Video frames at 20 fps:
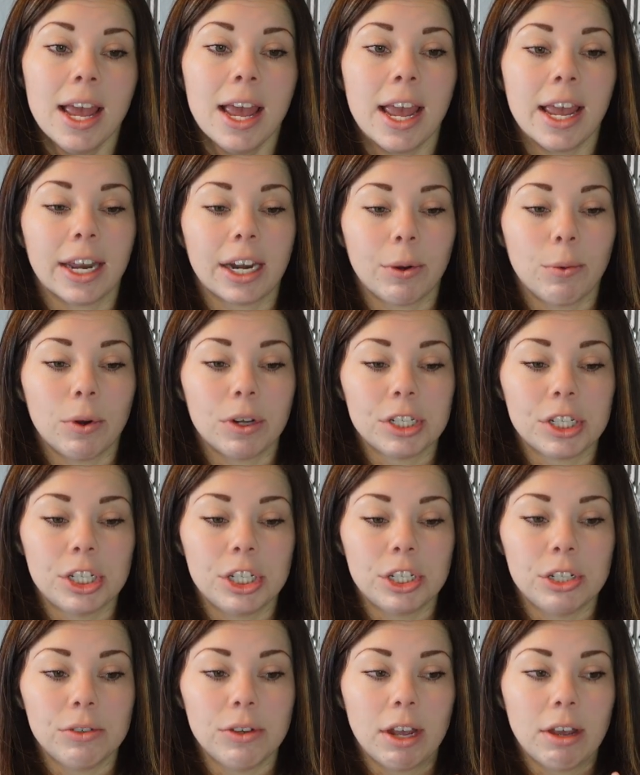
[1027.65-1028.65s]
And I want to
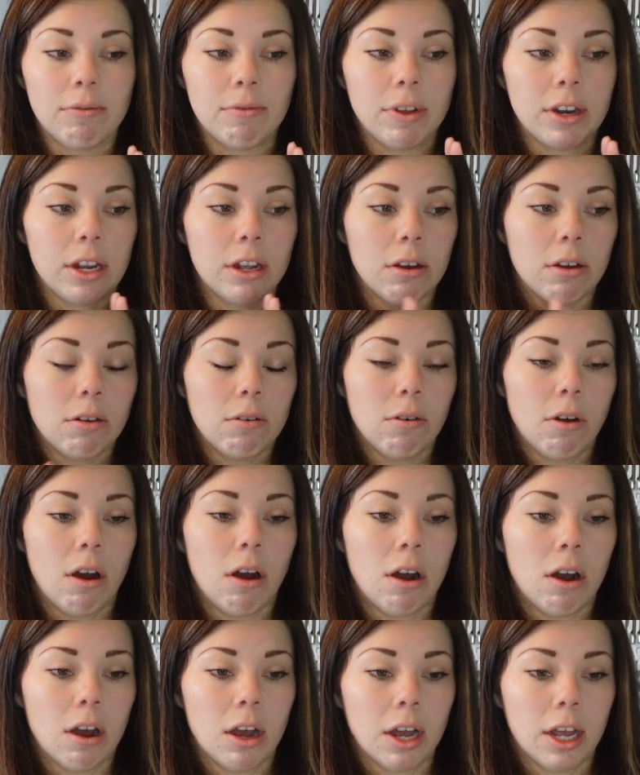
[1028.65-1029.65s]
do a video
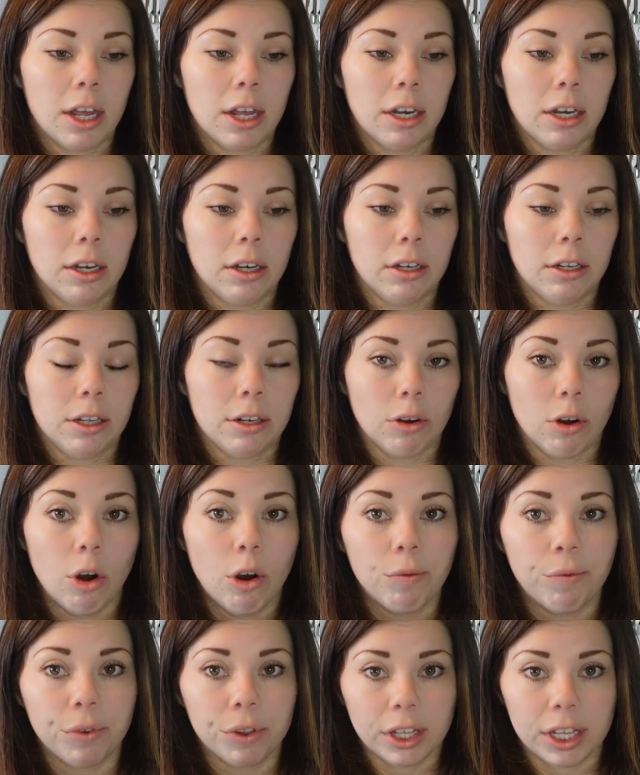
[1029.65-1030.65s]
on, you know,
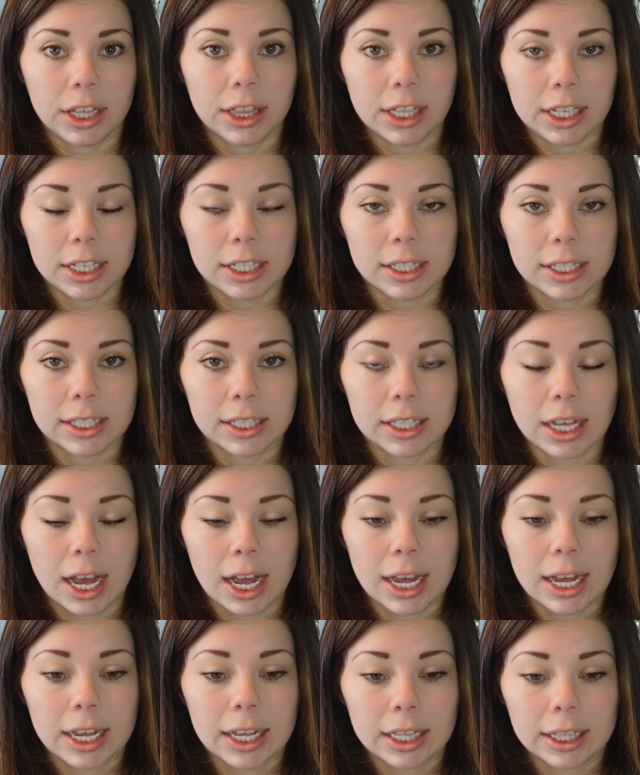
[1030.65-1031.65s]
hopefully these,
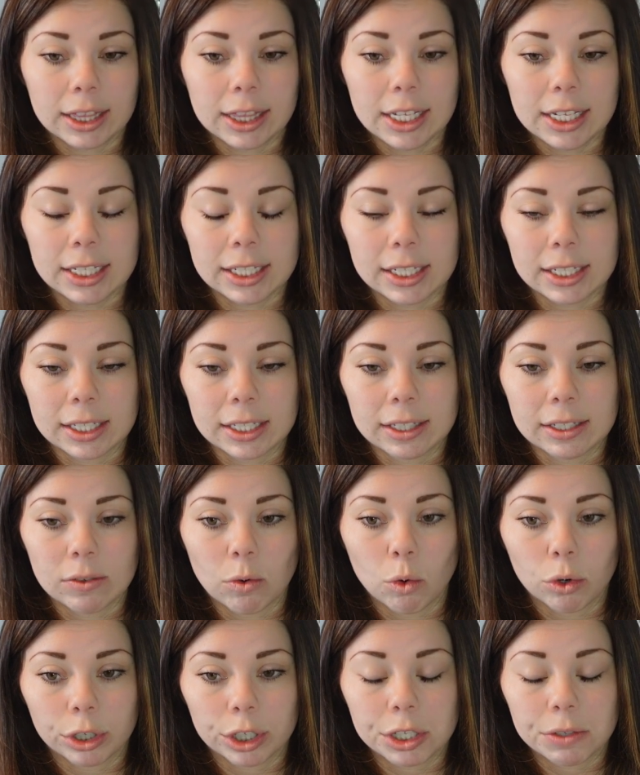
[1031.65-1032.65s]
uh, these
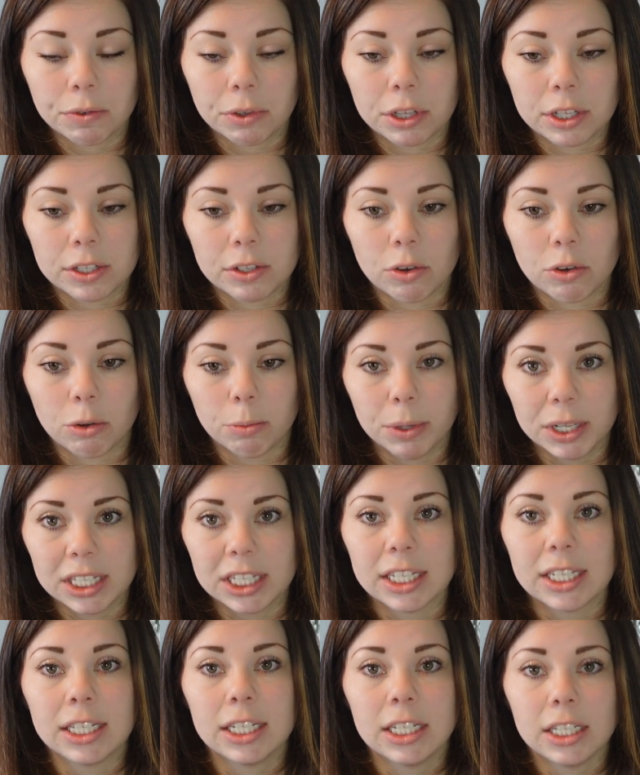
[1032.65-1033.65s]
orders for these local
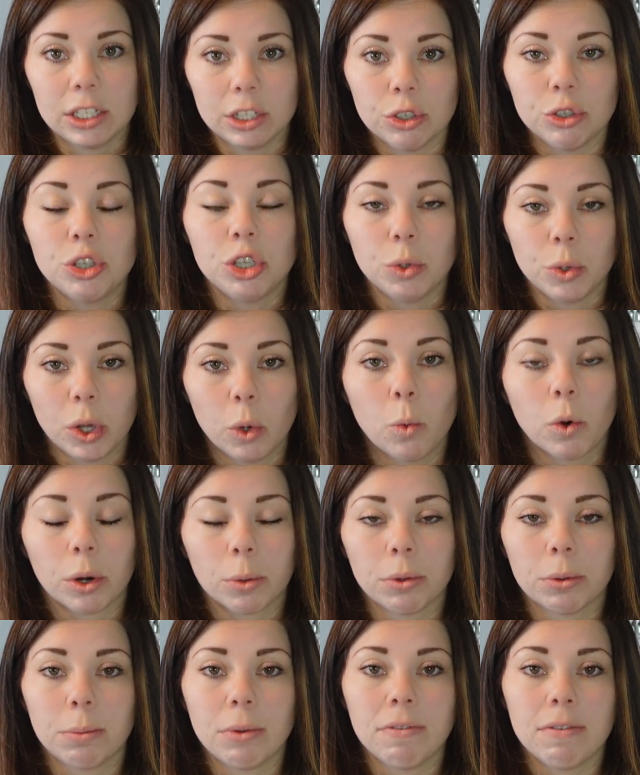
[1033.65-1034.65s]
businesses, you know, doing work
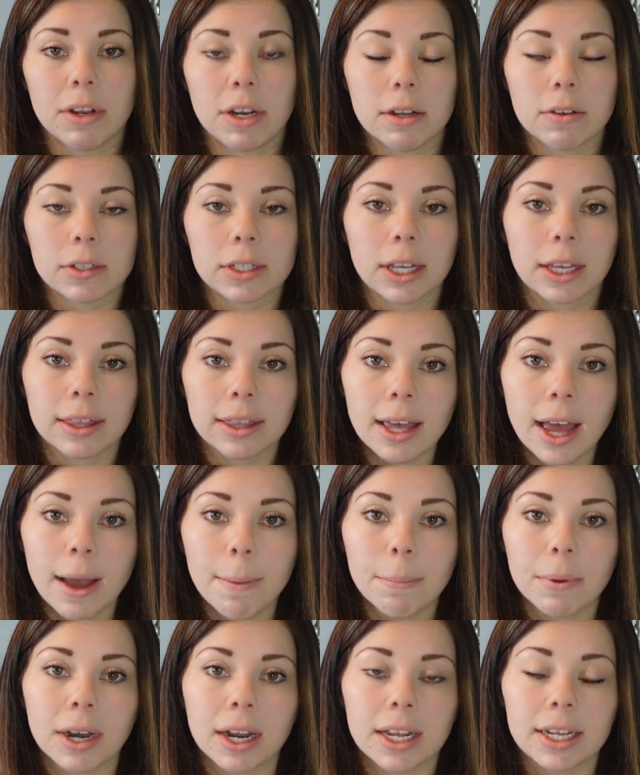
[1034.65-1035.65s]
with me videos like that.
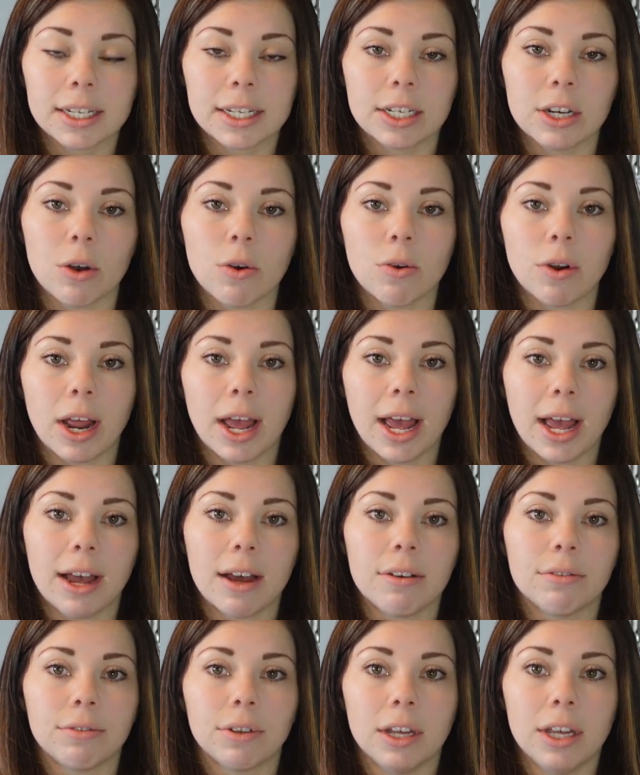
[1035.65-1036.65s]
But I don't
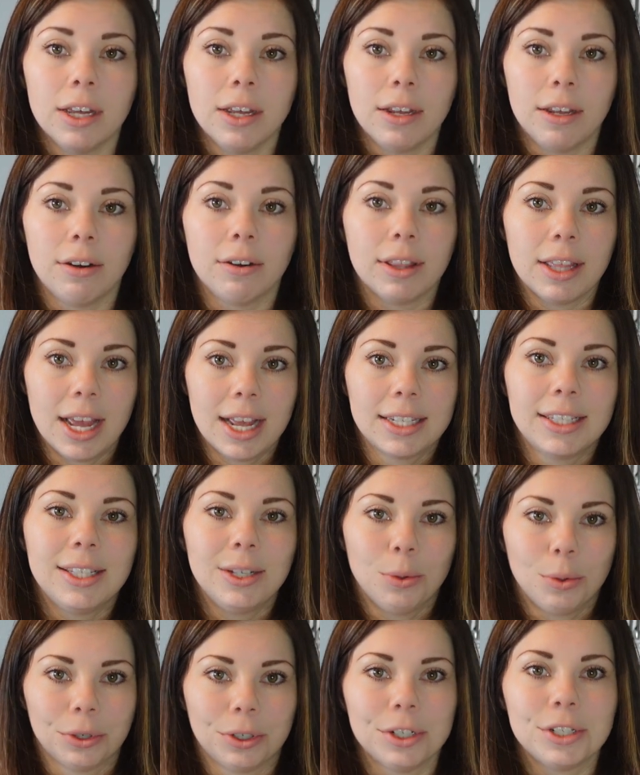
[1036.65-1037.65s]
have, you know, the
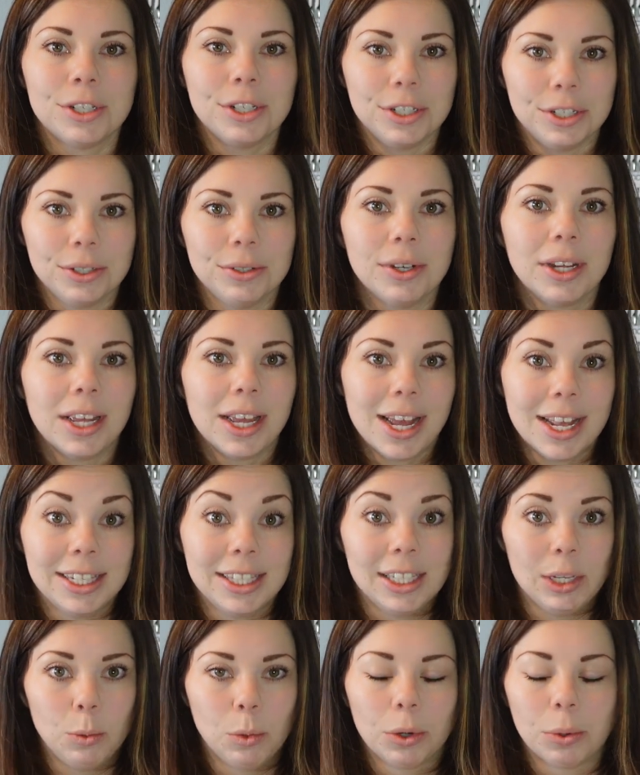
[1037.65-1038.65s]
Etsy orders to do
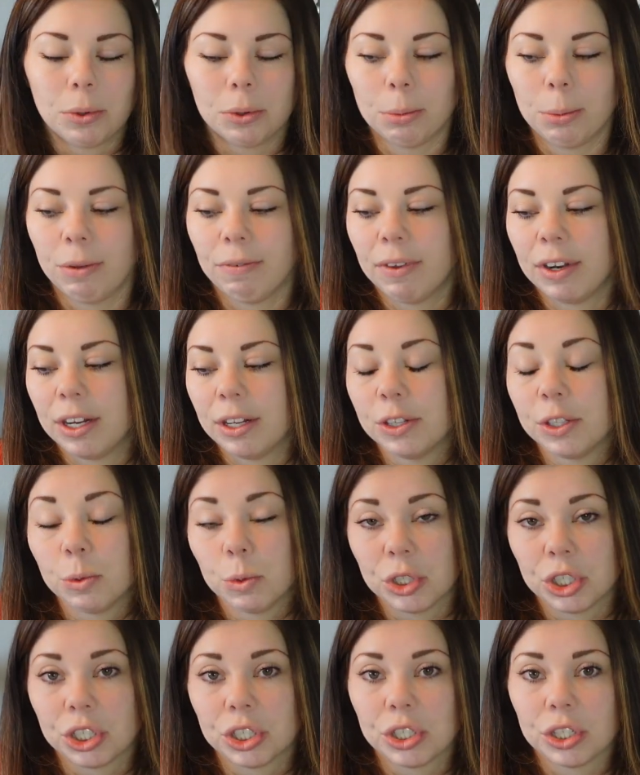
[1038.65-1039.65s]
Etsy work with me videos,
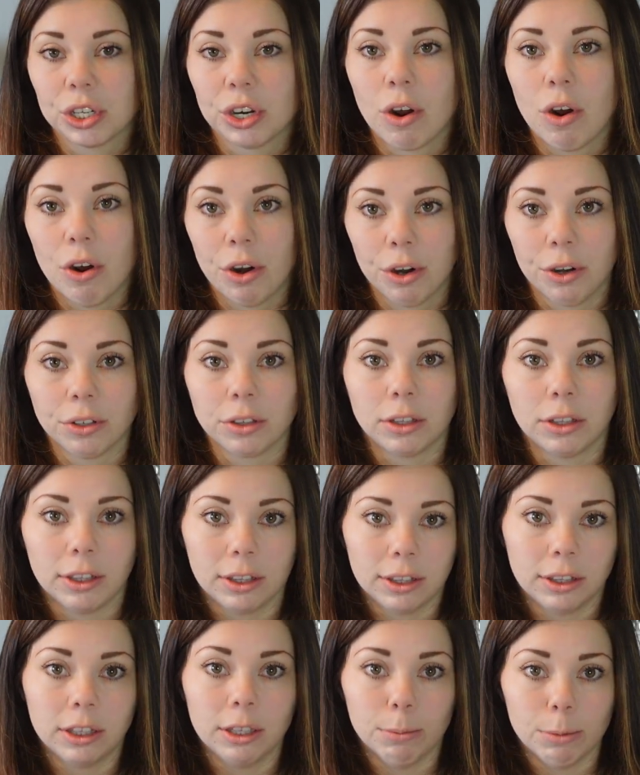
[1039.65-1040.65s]
which are
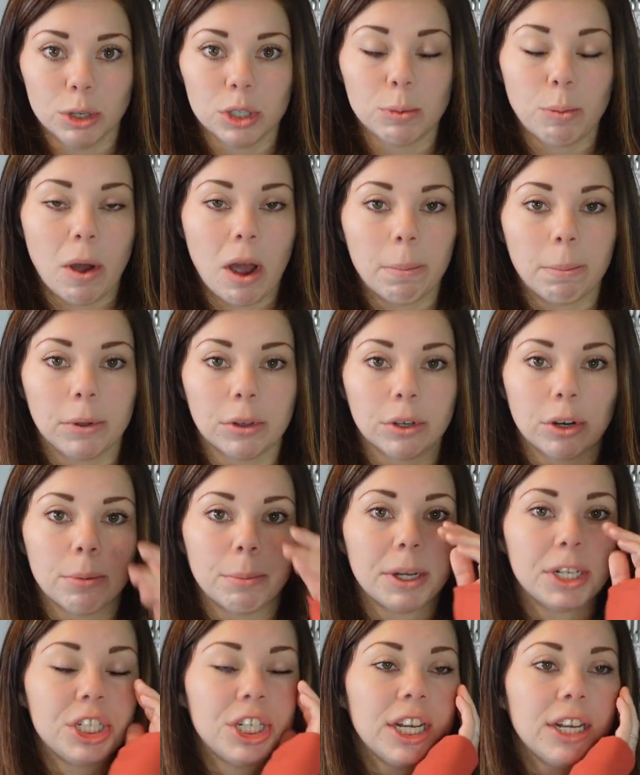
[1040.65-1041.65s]
the most popular on
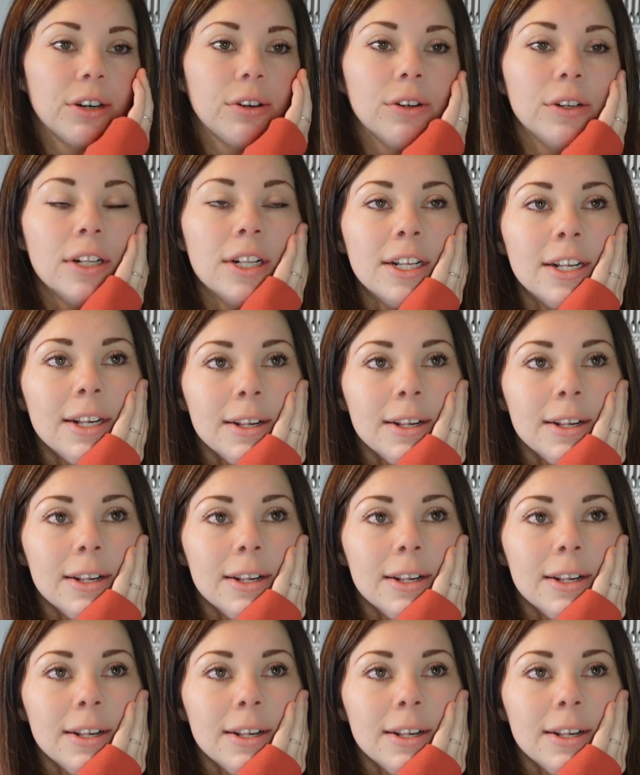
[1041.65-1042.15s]
my channel.